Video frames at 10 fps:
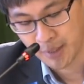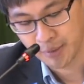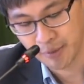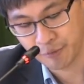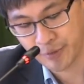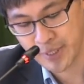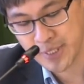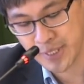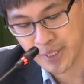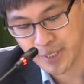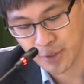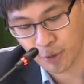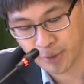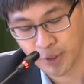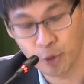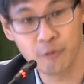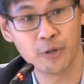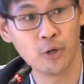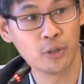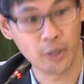The first is on the
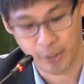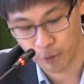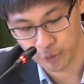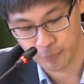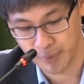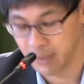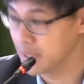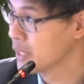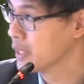overall economy,